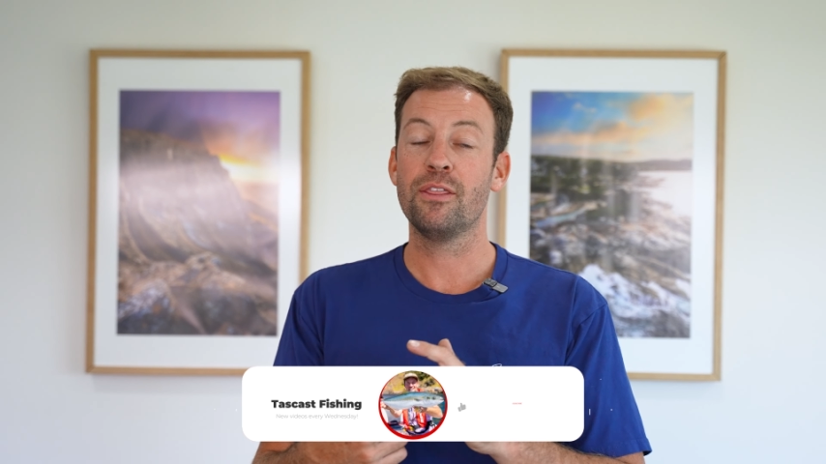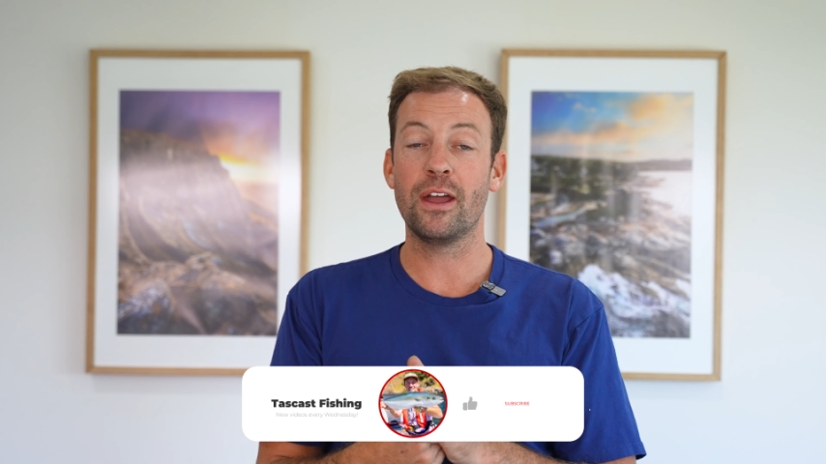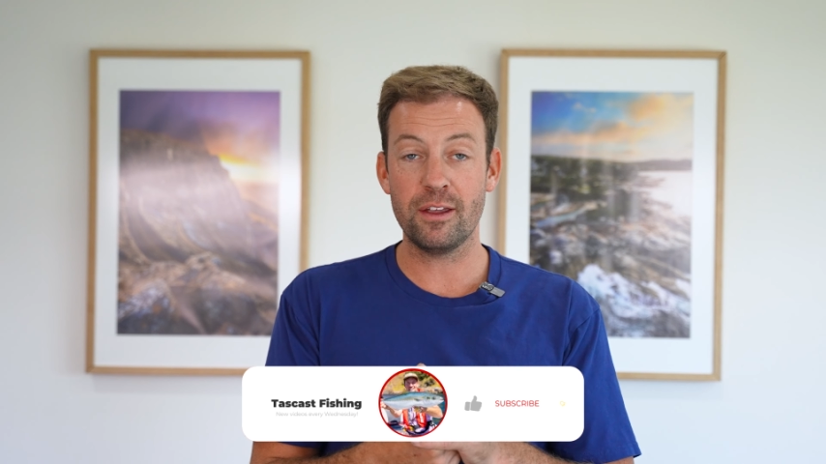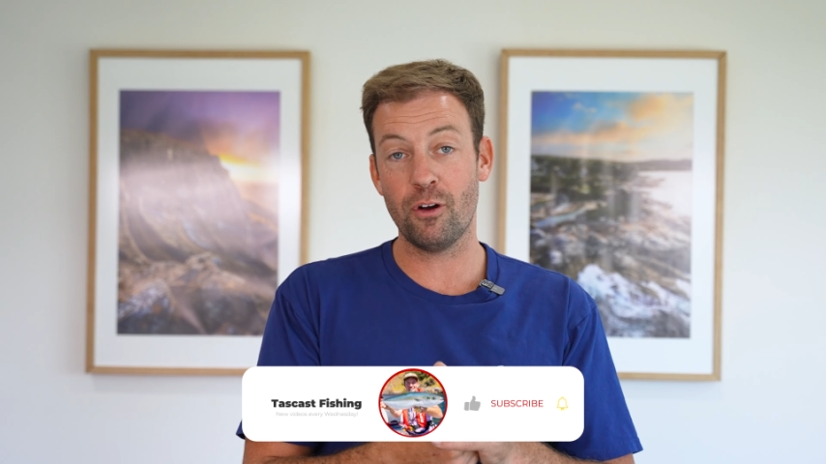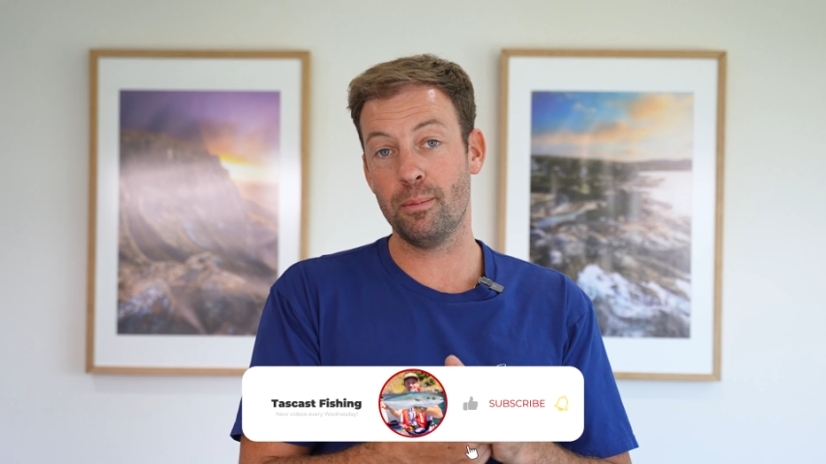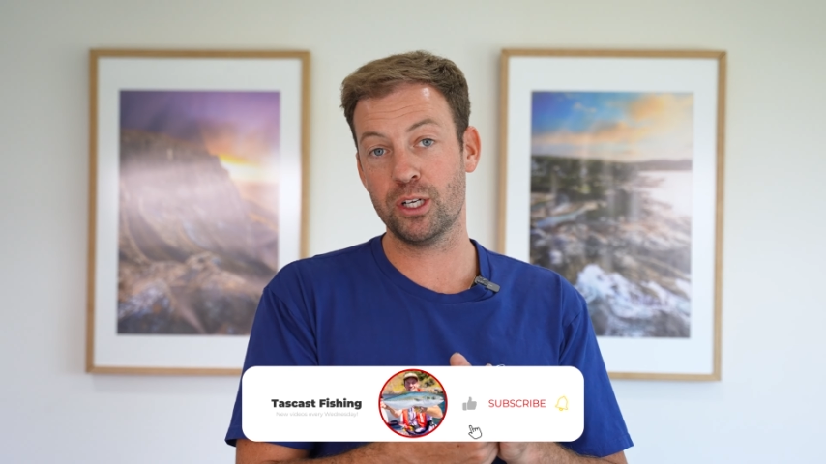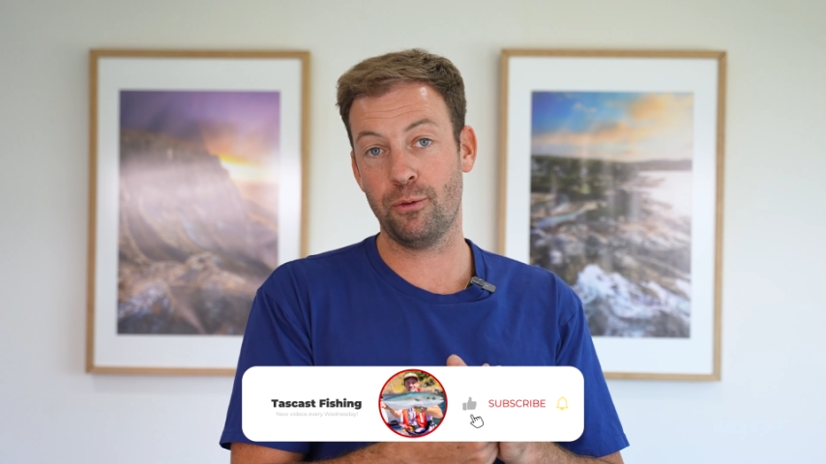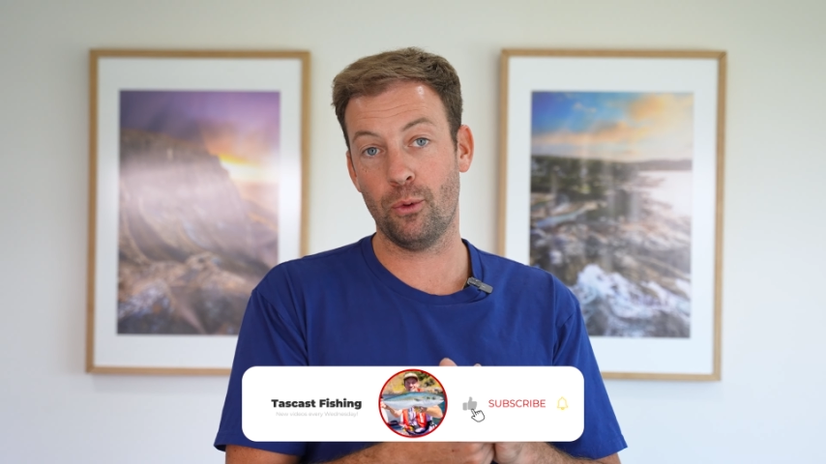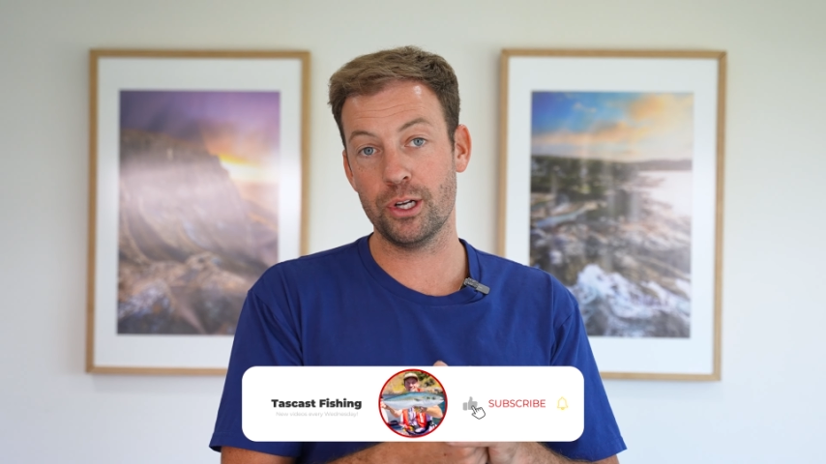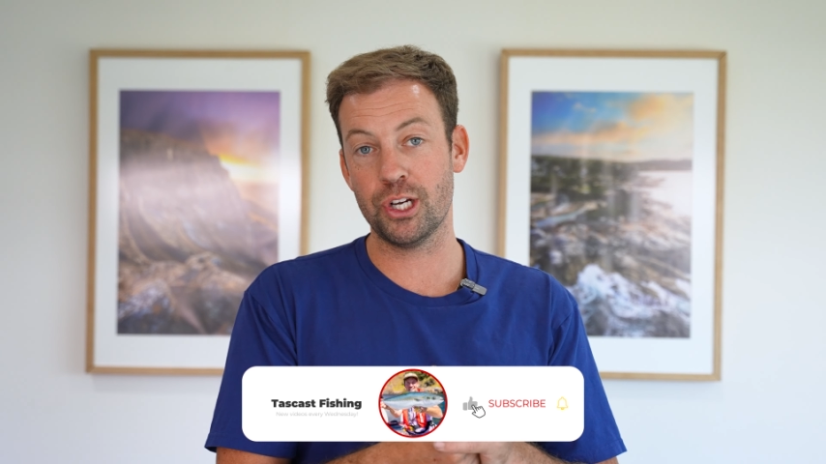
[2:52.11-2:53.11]
Thank you very much
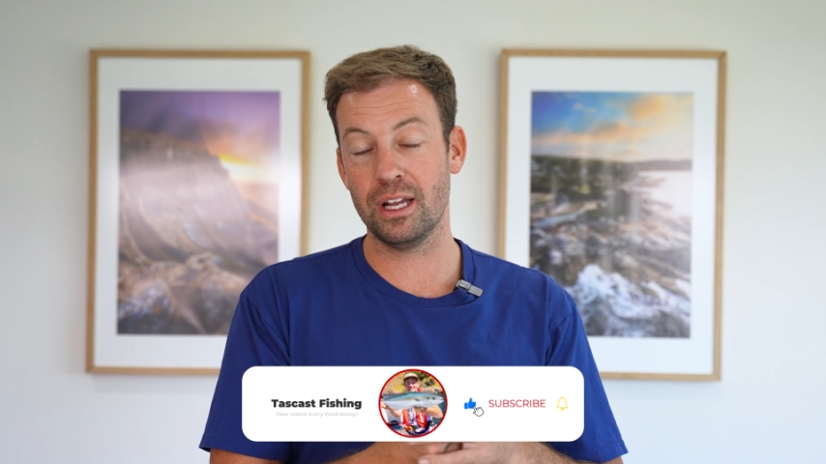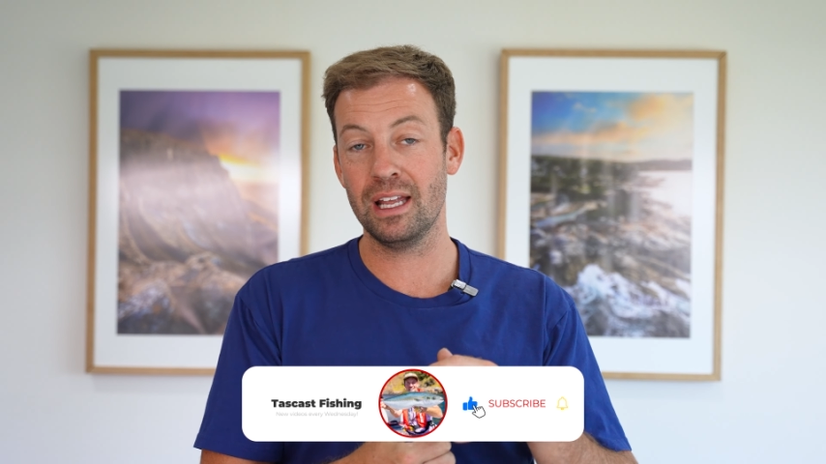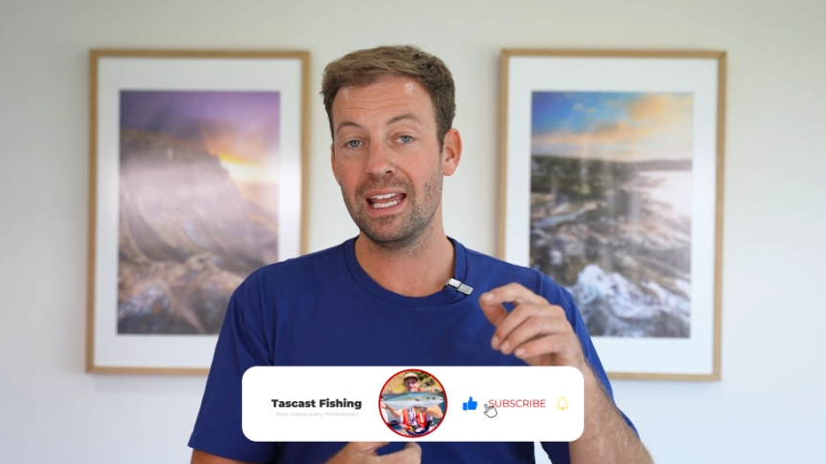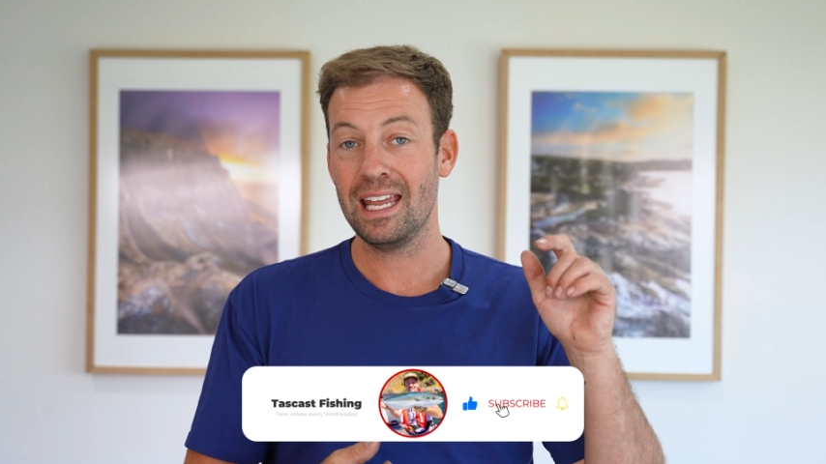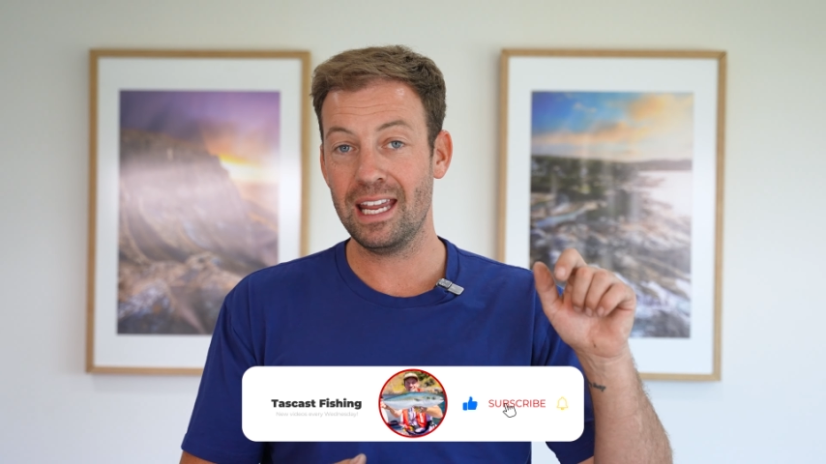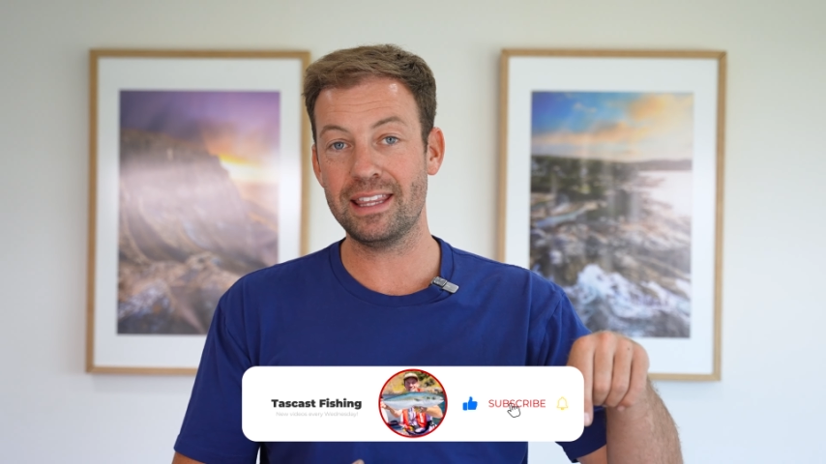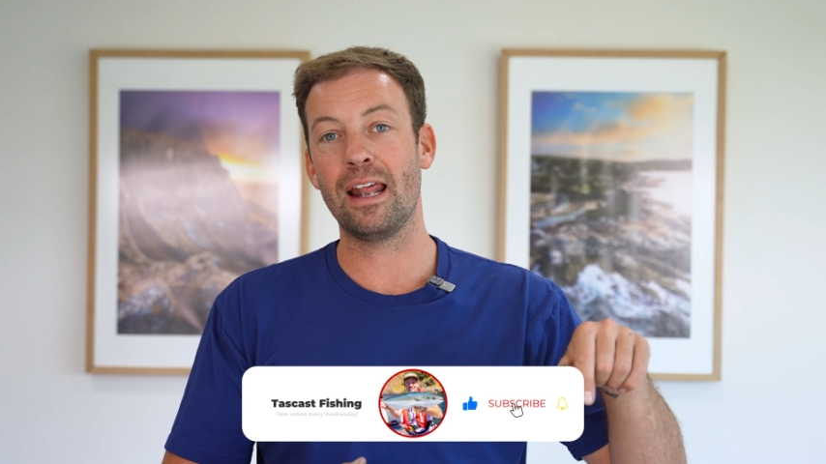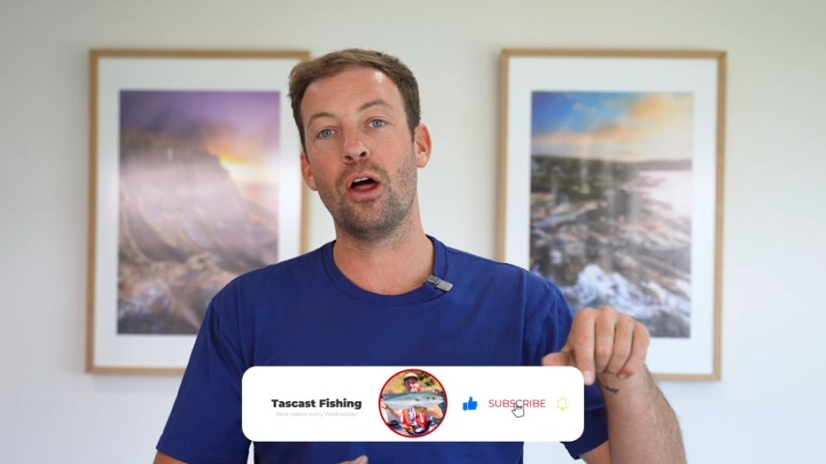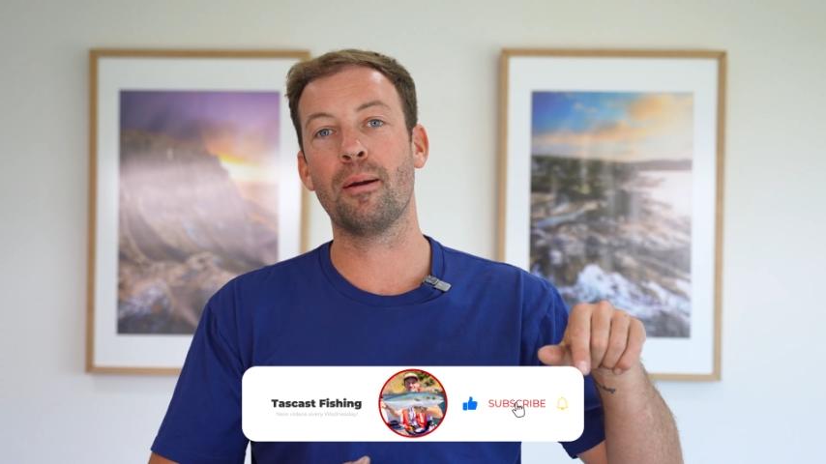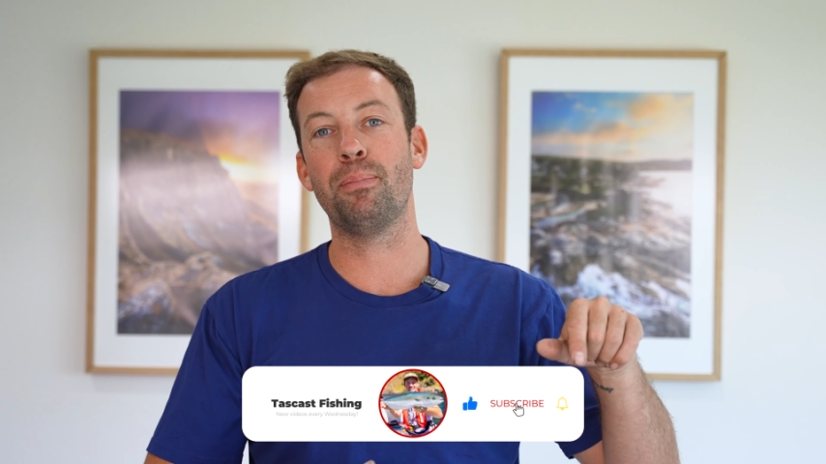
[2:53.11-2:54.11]
for watching Hit
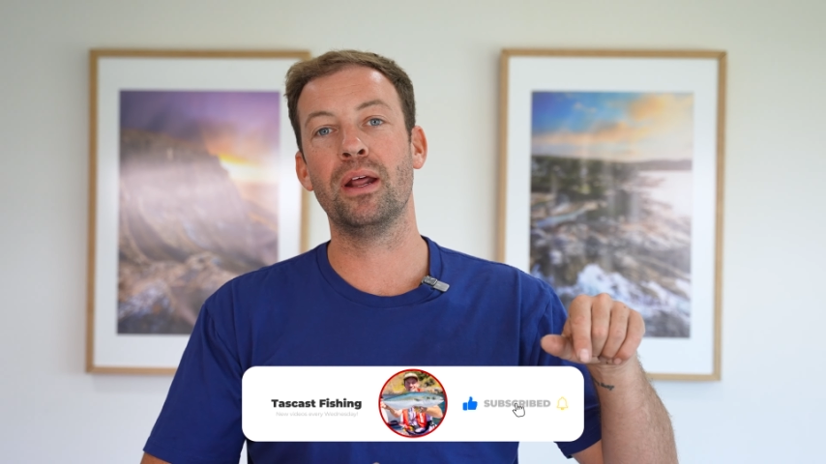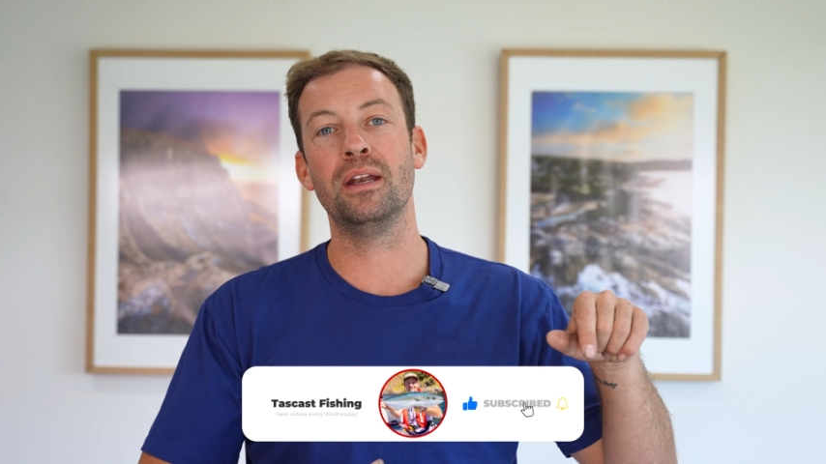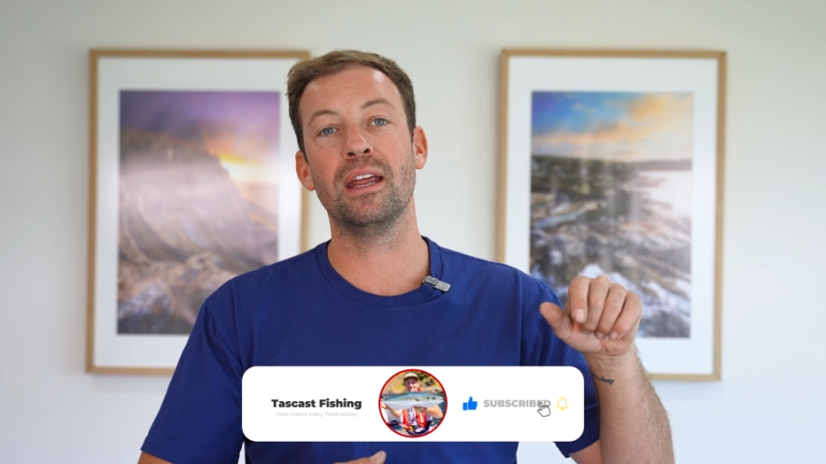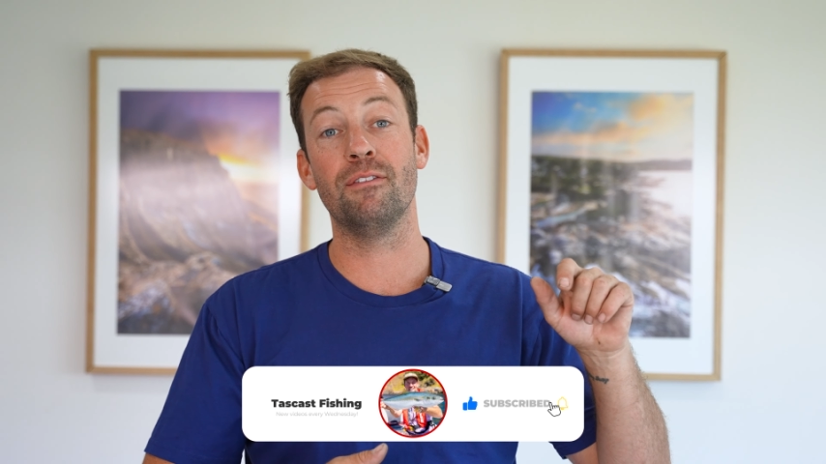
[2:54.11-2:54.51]
that like button